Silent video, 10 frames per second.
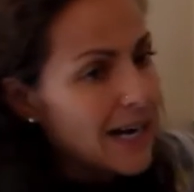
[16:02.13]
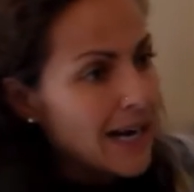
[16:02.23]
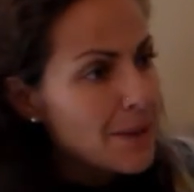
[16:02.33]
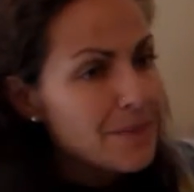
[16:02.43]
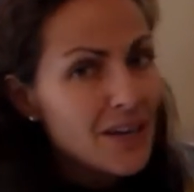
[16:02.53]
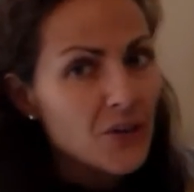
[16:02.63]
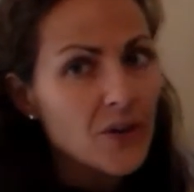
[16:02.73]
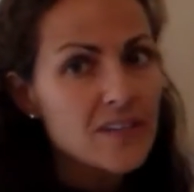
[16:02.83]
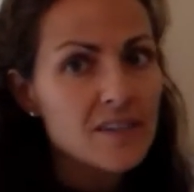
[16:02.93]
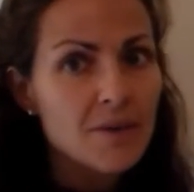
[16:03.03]
I'm not
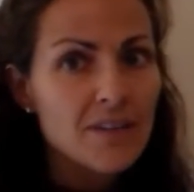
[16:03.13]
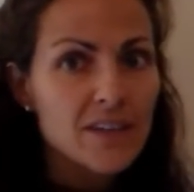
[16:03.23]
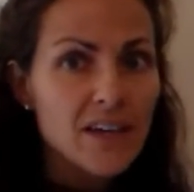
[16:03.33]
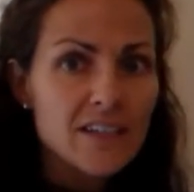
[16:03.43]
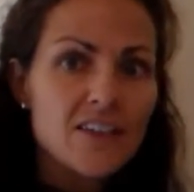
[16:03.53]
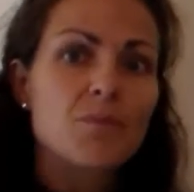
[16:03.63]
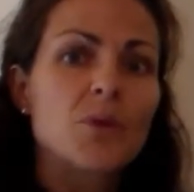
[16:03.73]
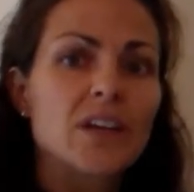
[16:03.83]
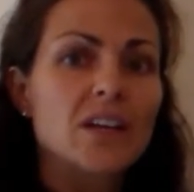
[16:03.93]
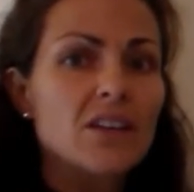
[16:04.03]
crazy about the idea of
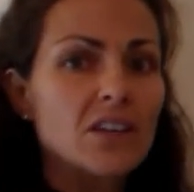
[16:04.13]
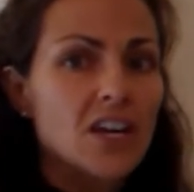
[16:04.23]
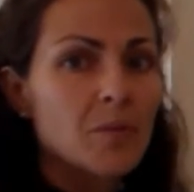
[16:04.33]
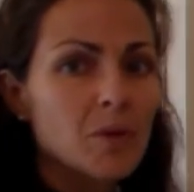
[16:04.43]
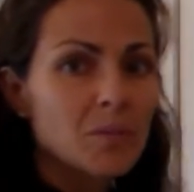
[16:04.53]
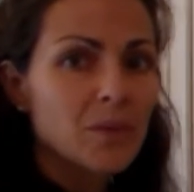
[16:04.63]
putting it in the cupboard